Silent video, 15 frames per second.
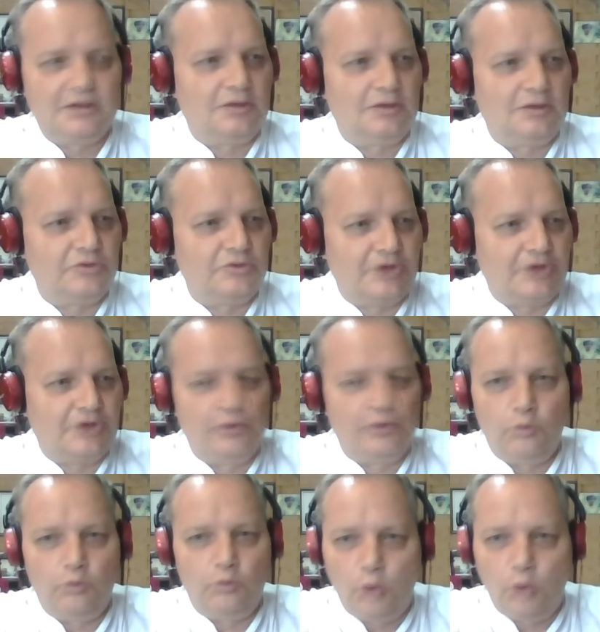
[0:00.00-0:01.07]
was on the
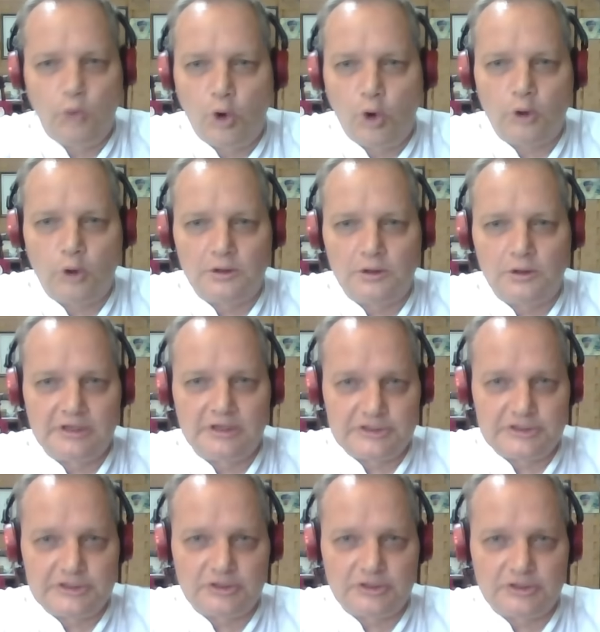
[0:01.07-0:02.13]
wall,
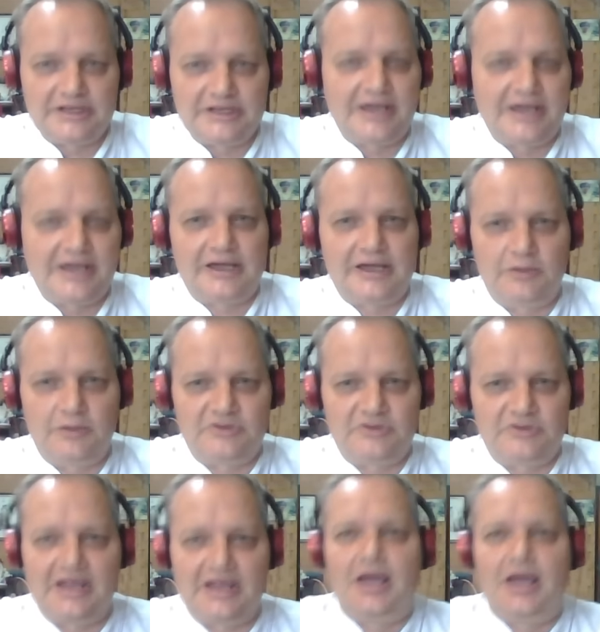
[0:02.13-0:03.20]
literally like uh, it was like